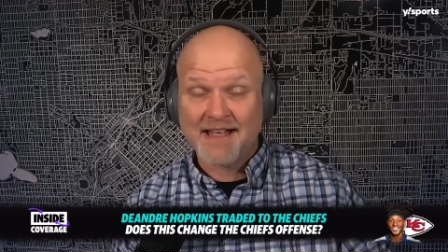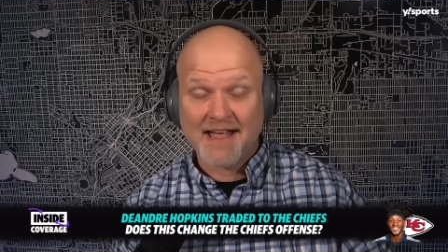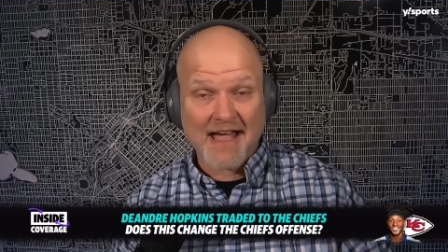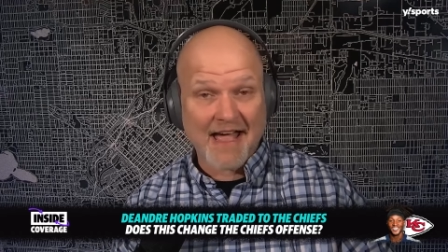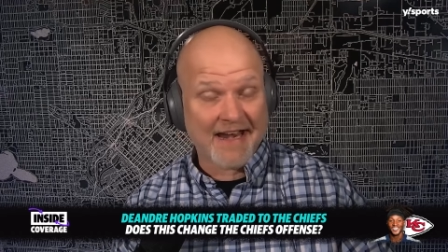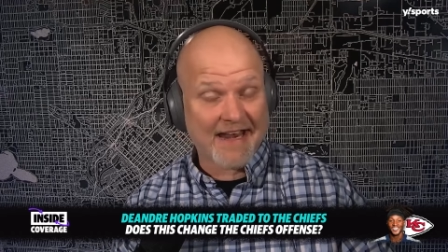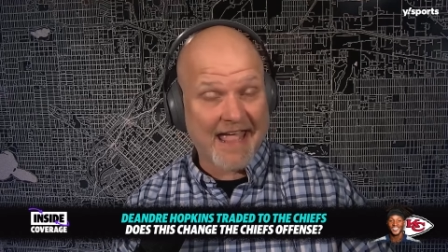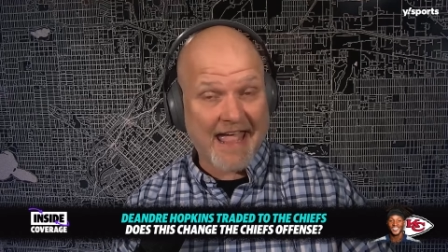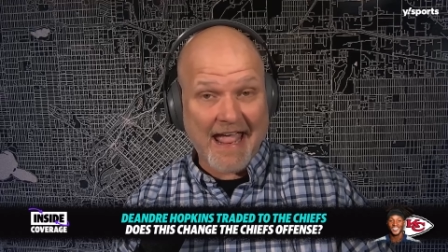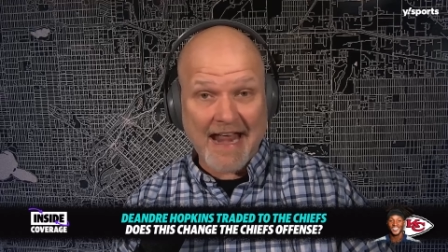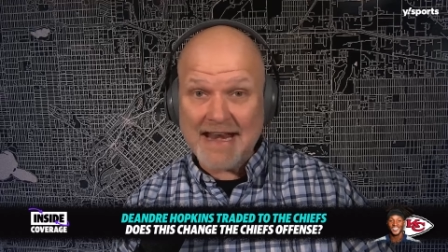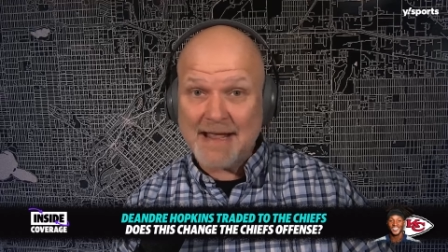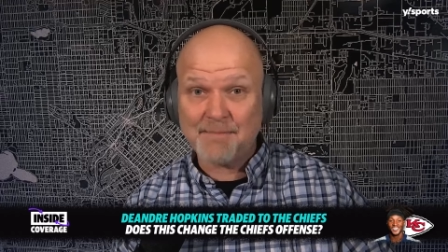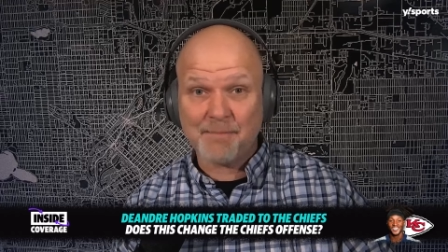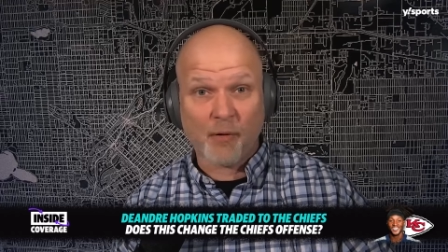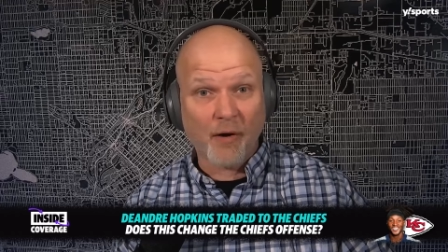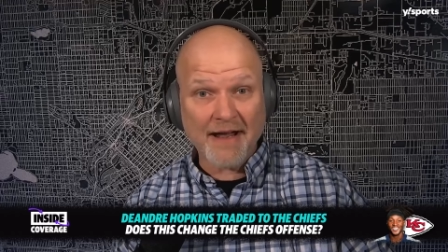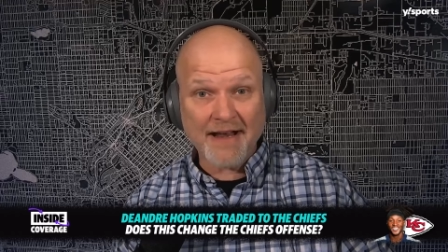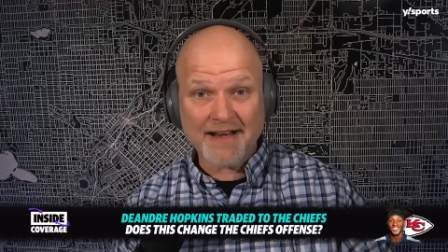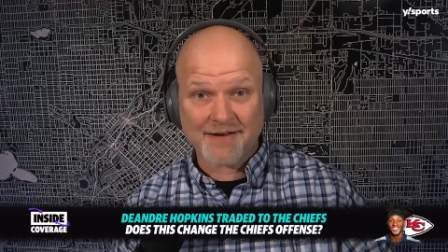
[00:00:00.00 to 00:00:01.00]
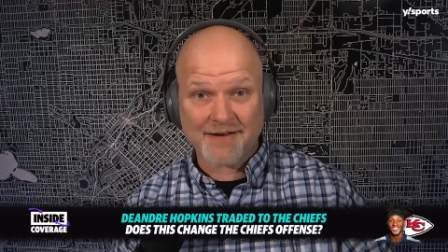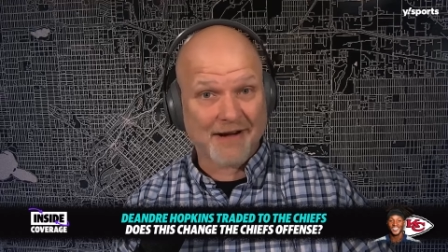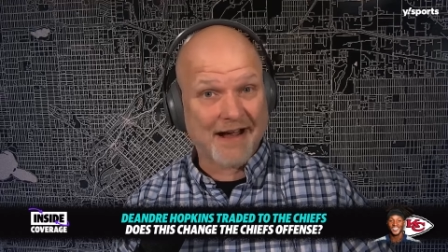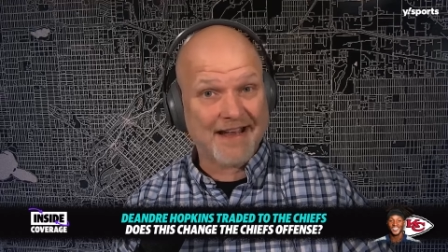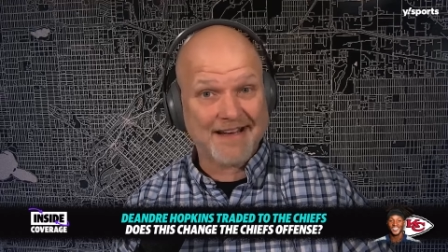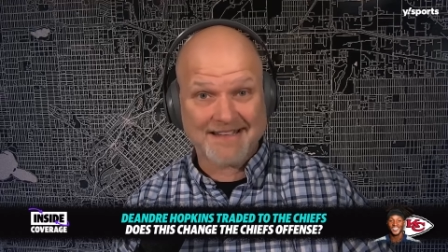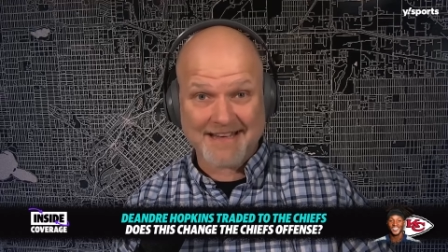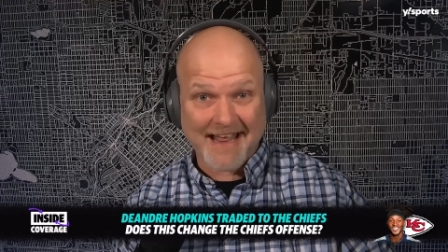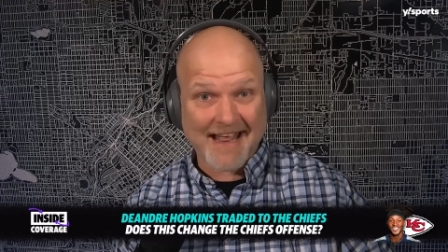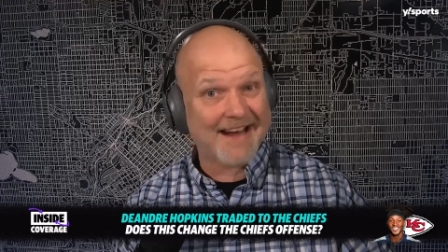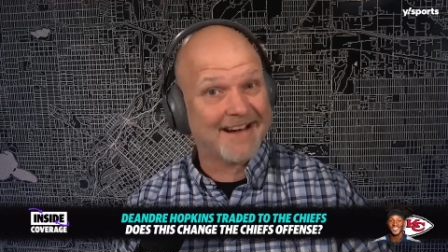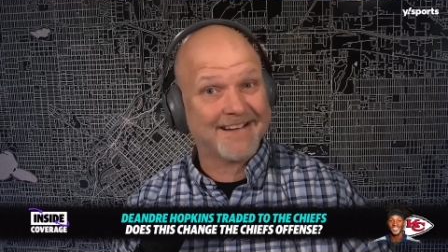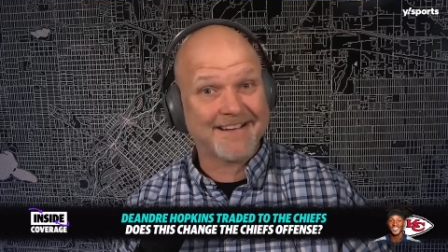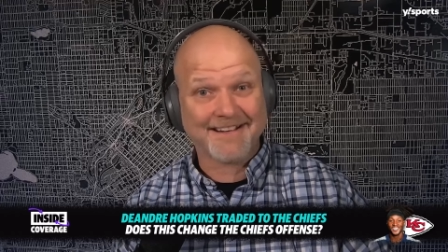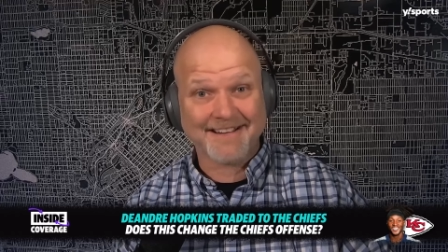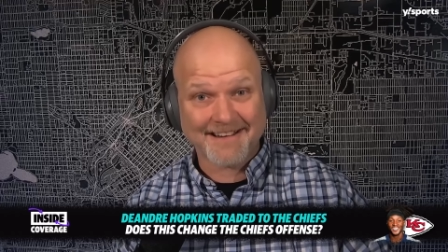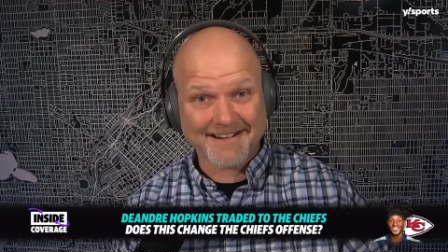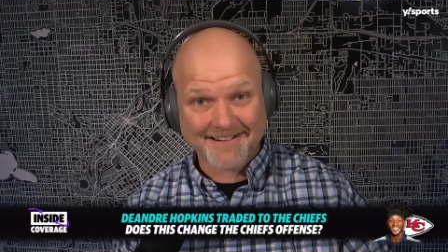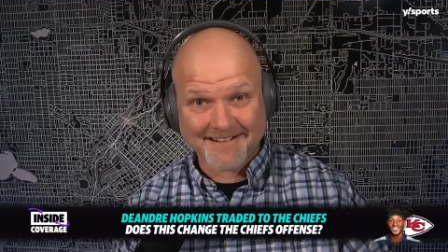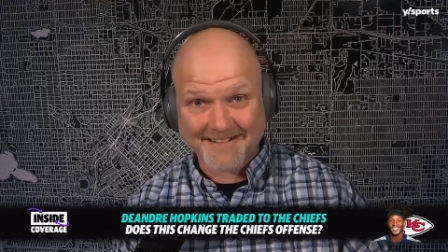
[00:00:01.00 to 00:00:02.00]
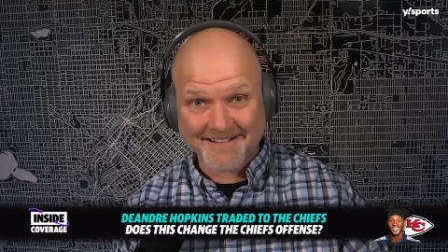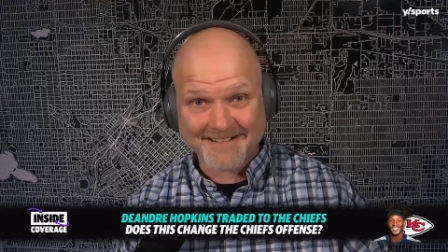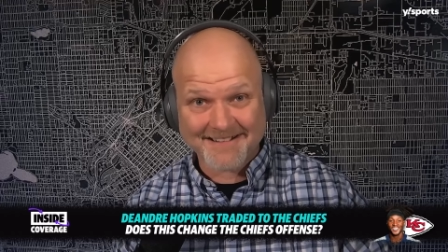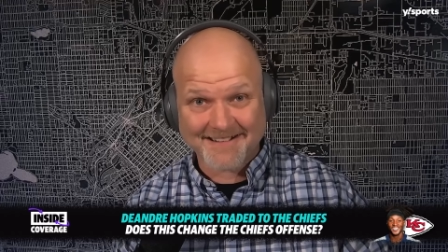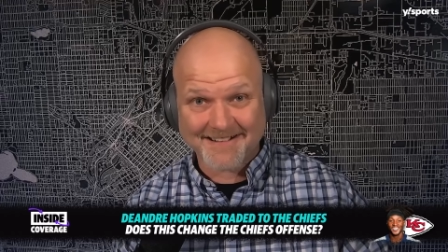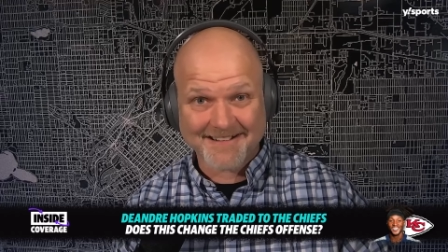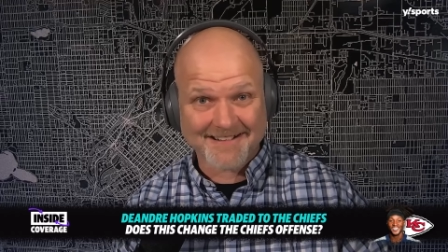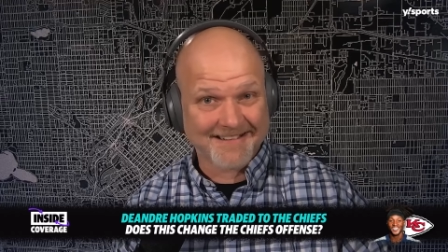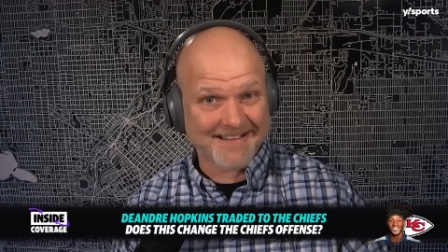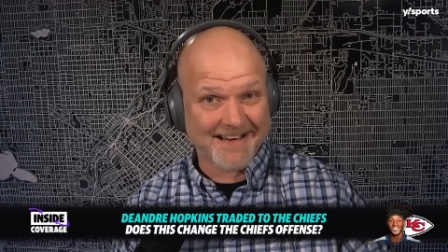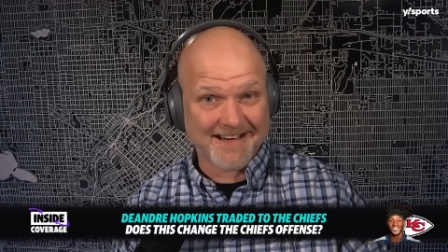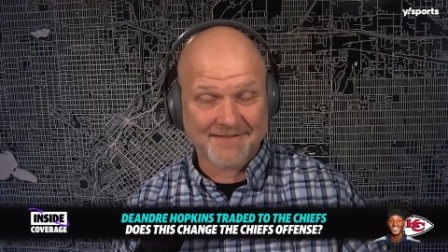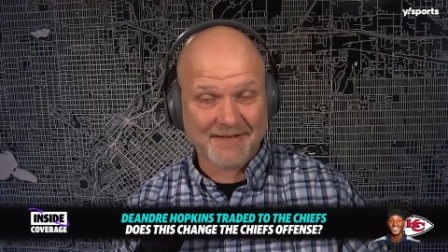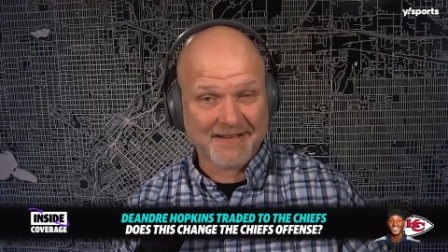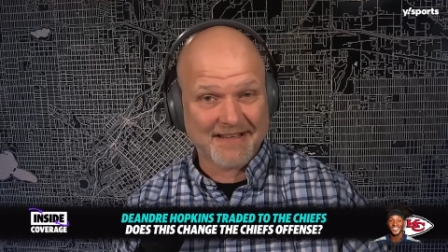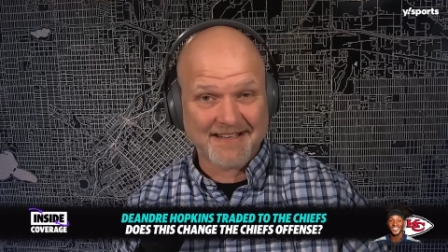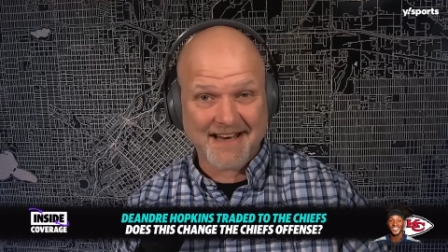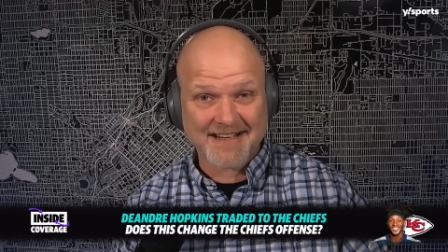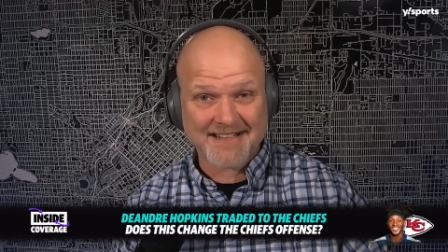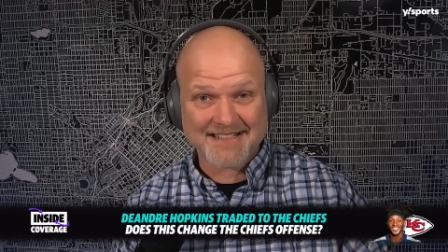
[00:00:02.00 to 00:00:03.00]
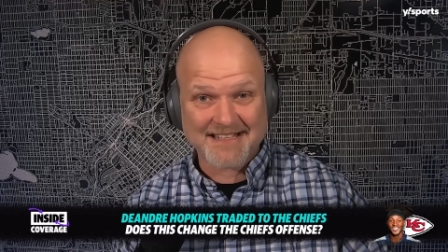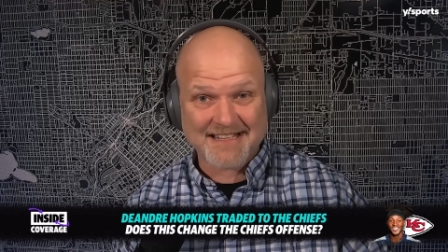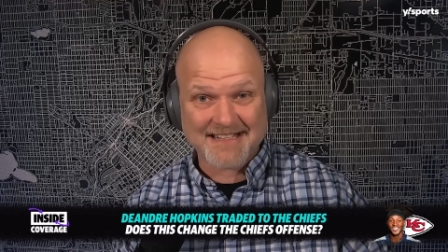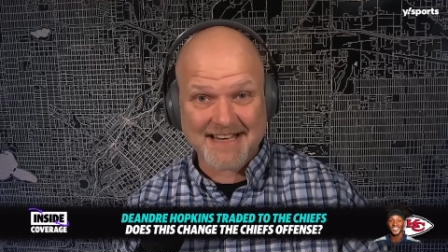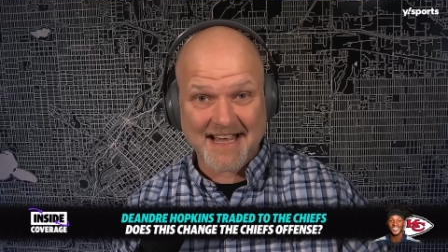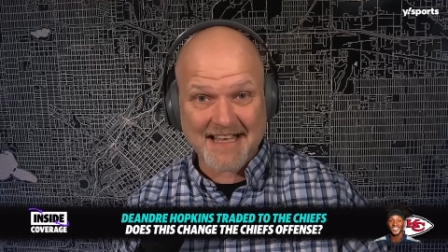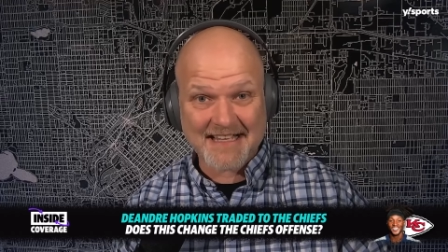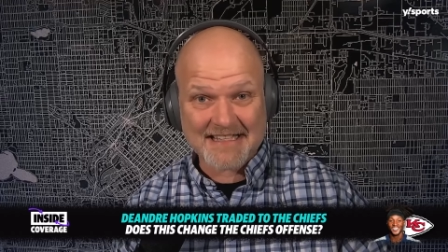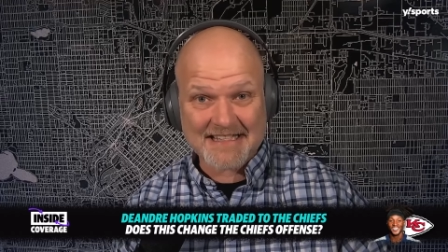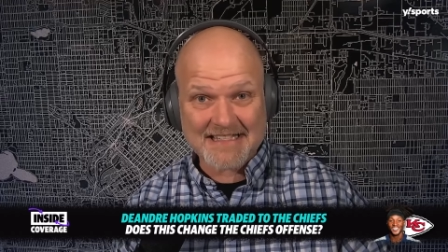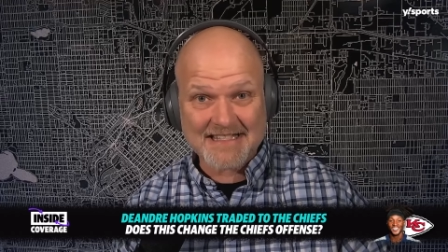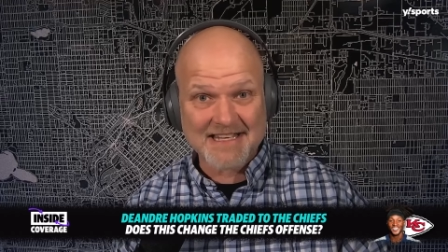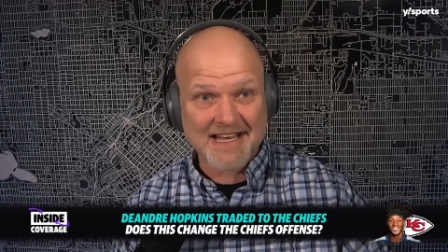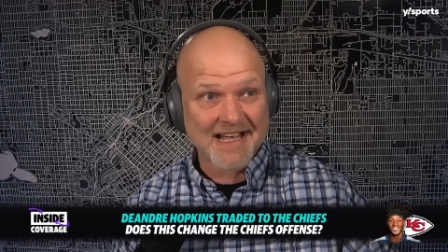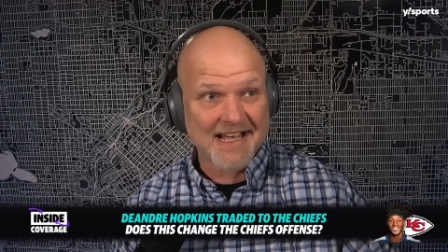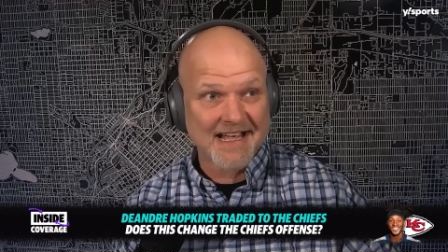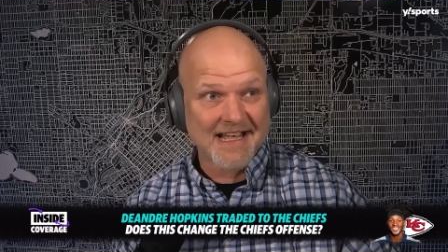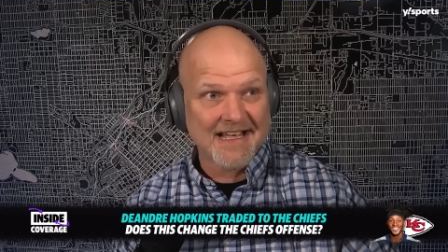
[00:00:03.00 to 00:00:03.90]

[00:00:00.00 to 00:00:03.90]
at any point in the Ryan Tannehill era during the, with the Tennessee Titans.